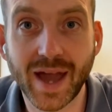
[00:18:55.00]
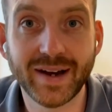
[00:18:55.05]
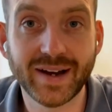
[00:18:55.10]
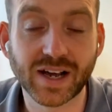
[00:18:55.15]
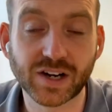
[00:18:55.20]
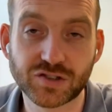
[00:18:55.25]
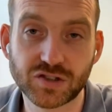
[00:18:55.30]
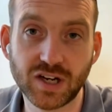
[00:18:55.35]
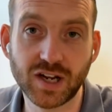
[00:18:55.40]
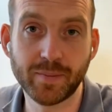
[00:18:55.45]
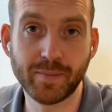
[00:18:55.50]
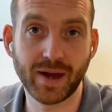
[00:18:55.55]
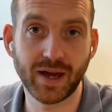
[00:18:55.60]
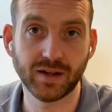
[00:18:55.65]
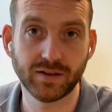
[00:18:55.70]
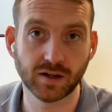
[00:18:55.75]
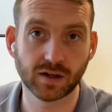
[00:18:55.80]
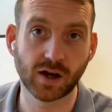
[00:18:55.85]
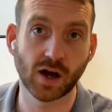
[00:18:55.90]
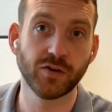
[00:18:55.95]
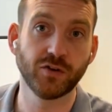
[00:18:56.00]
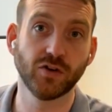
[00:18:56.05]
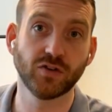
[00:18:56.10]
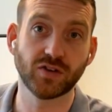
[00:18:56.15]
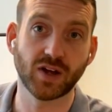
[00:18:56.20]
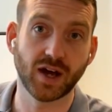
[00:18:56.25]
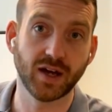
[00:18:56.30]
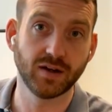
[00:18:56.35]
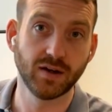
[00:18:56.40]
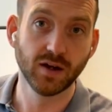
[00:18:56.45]
and actually make the
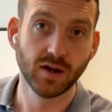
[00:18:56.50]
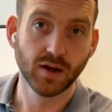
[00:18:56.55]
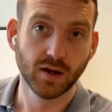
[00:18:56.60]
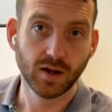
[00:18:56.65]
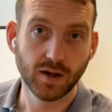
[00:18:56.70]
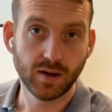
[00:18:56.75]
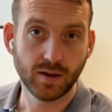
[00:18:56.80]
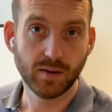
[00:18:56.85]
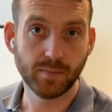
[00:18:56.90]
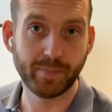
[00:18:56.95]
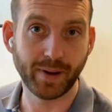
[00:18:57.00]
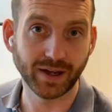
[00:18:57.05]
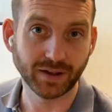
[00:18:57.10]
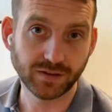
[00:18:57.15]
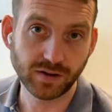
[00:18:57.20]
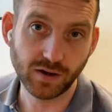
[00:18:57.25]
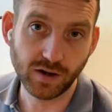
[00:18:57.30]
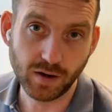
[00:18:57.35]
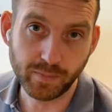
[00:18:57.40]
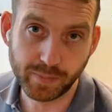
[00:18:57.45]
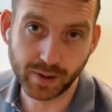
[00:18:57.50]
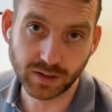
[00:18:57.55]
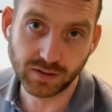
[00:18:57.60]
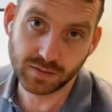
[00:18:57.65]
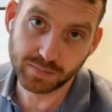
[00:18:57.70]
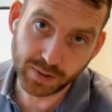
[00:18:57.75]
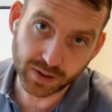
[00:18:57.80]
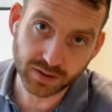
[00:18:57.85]
countryside better, but